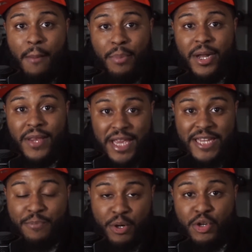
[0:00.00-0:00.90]
but
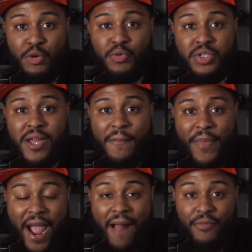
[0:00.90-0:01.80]
he's produced
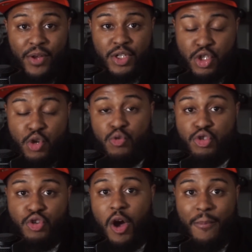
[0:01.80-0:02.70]
at the two
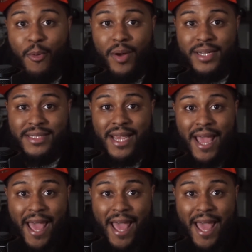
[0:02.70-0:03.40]
strong points